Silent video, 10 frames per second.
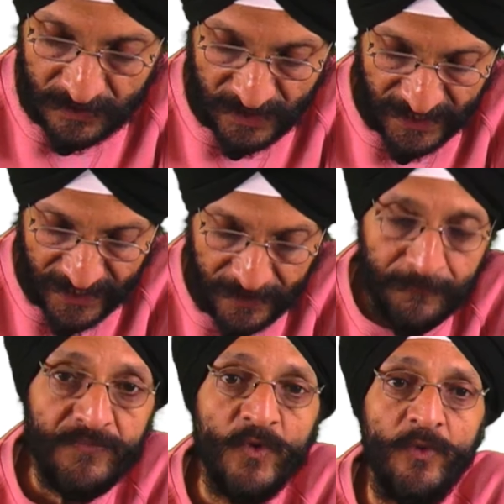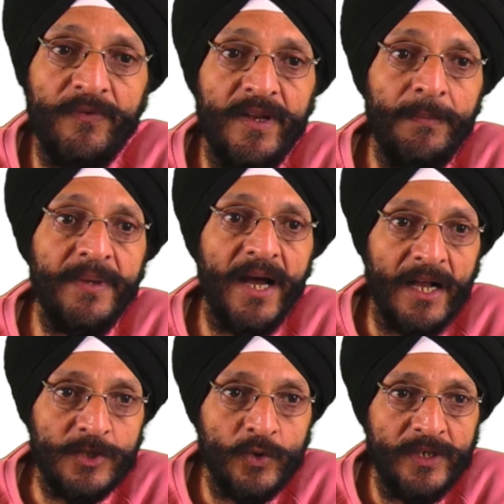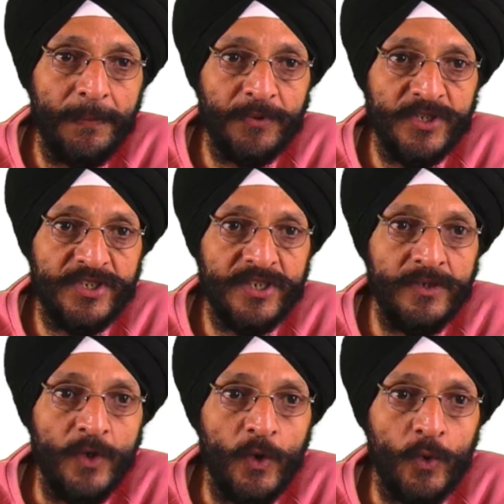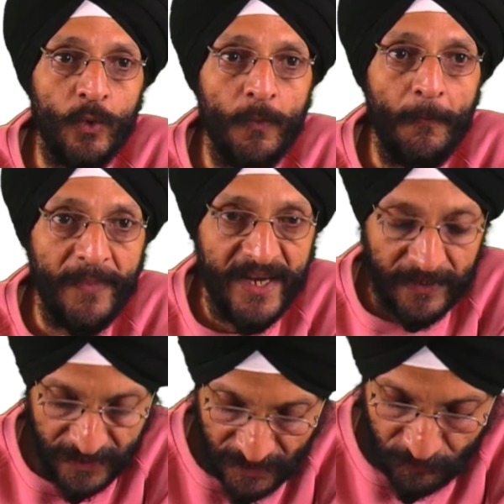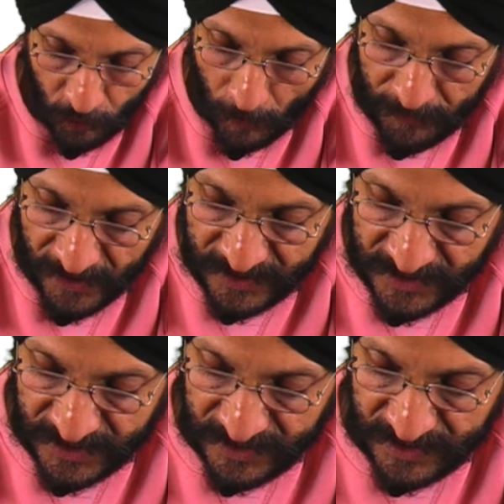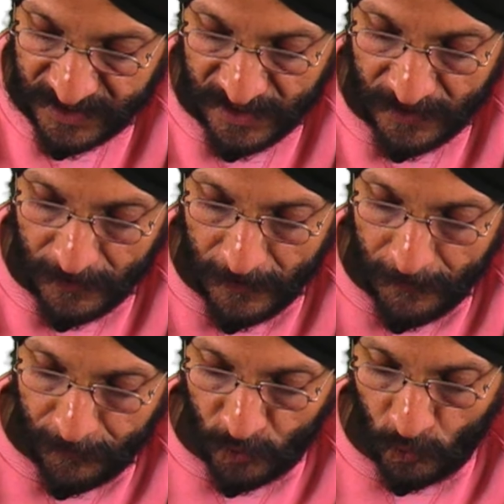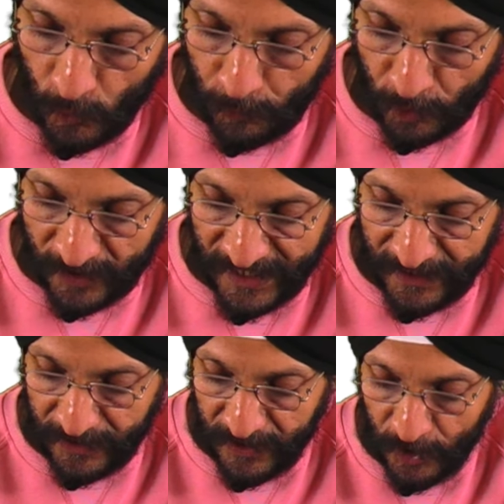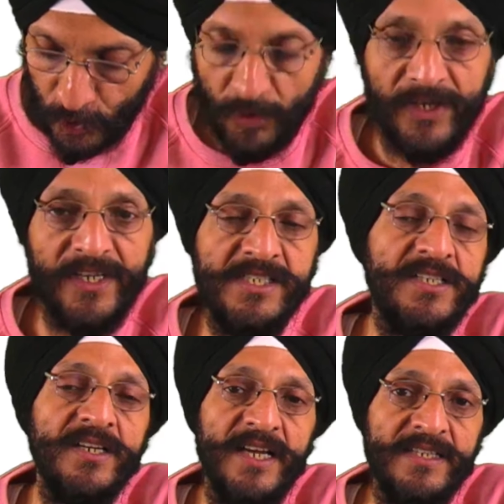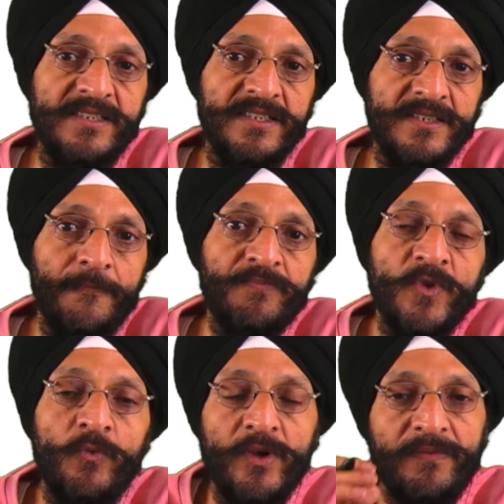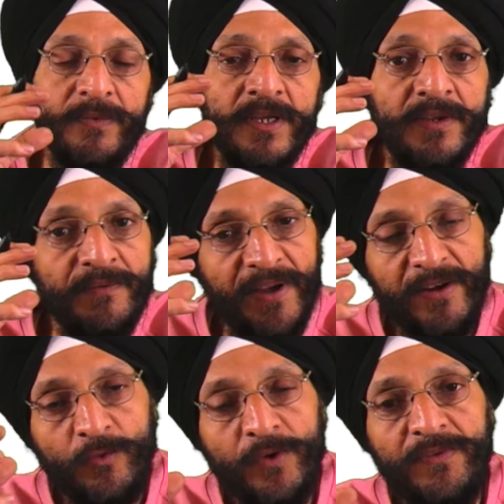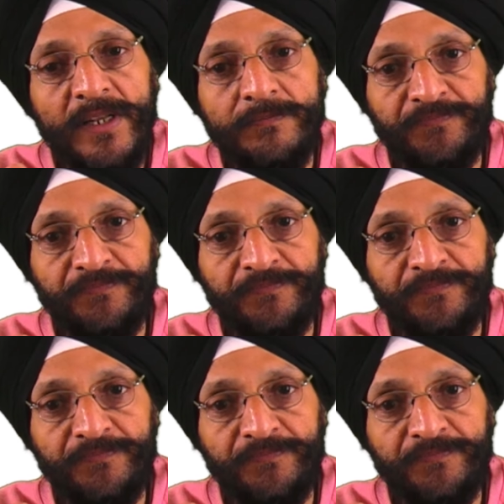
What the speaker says: And we will be also in a position to make informed decisions to protect your digital assets. When we will